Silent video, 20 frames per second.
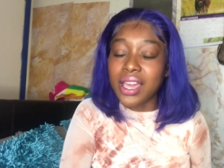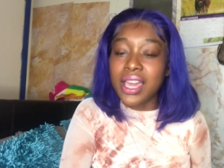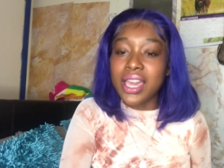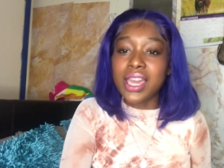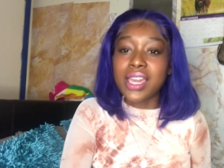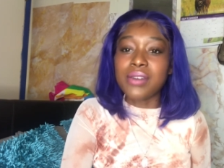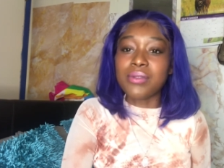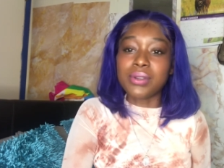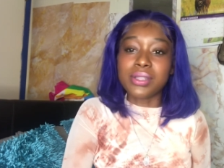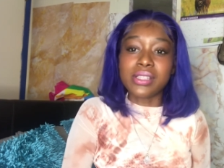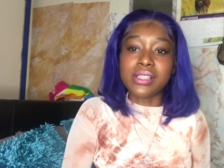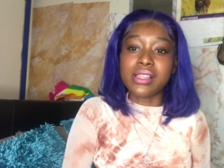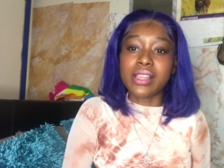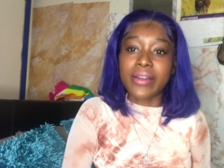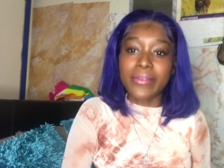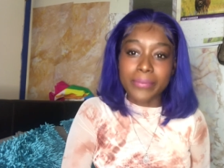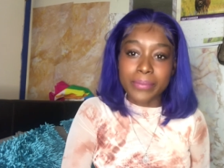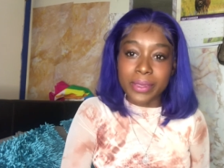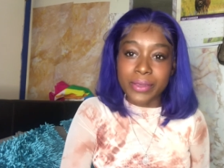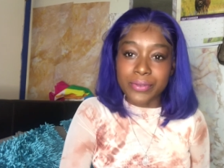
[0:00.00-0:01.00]
he really
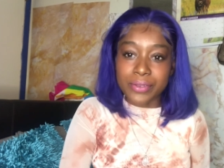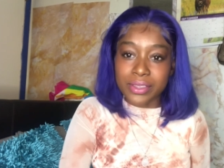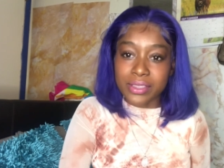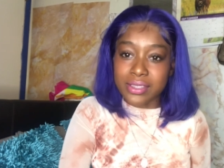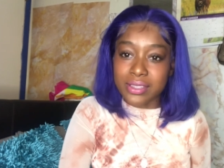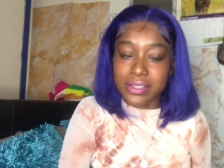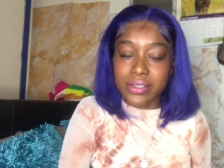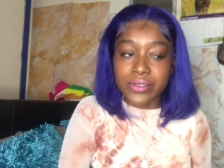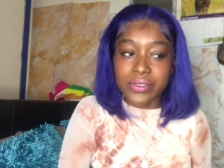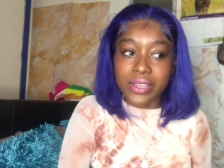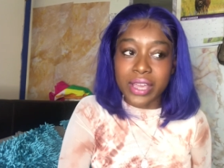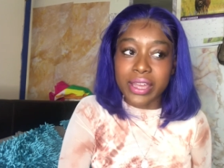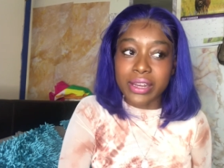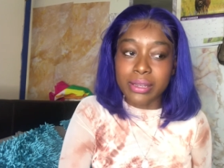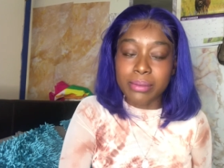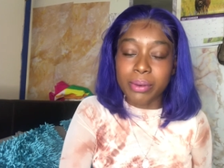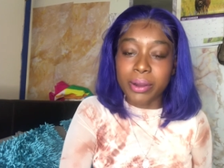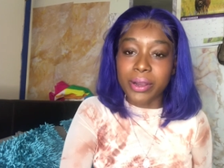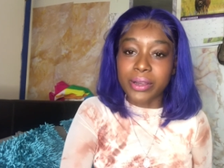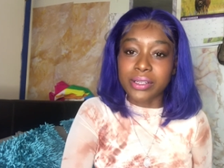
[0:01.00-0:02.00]
left me for this lil
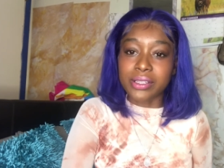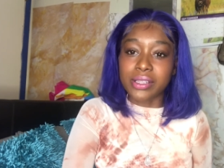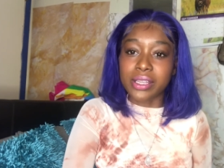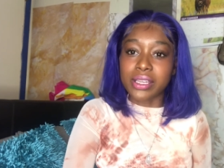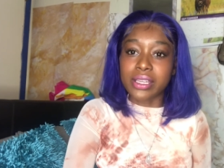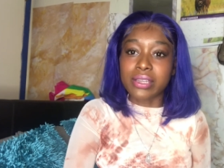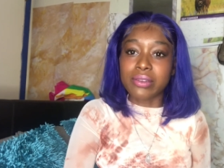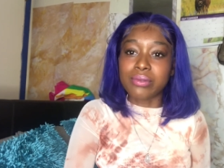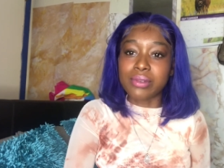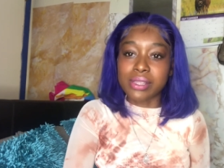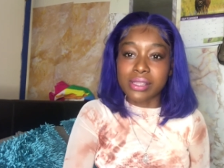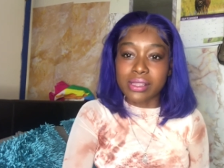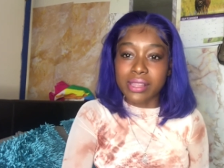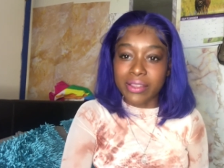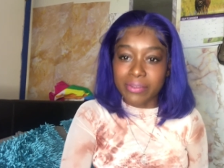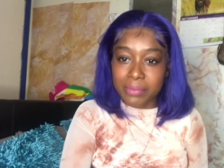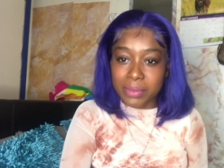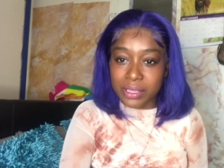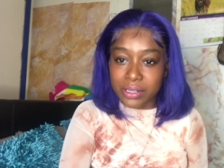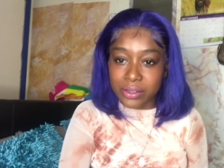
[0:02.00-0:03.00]
yachty party like he really
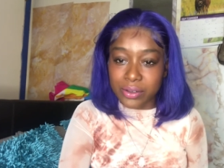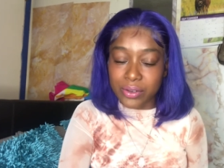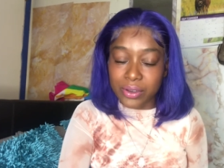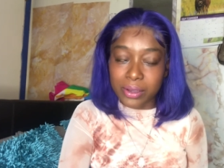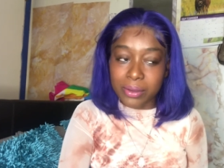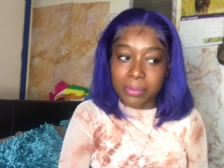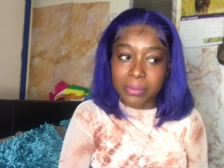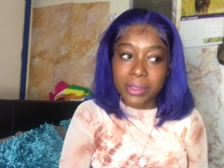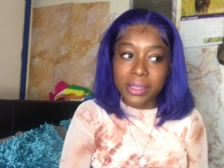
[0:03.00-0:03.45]
left me in the crib